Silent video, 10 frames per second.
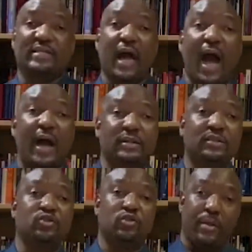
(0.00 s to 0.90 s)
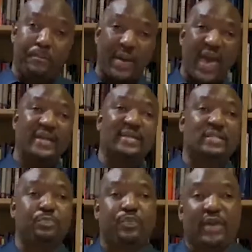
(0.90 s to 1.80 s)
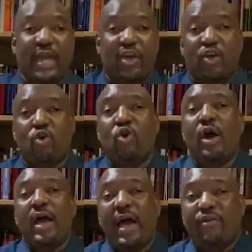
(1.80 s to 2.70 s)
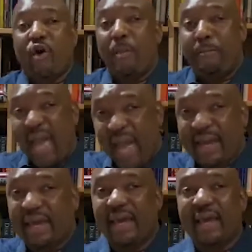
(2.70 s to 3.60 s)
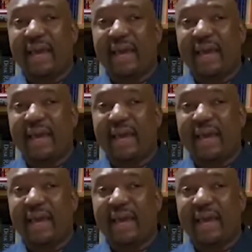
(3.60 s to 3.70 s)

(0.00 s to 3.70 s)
is hard. The bed is pricking you at your back,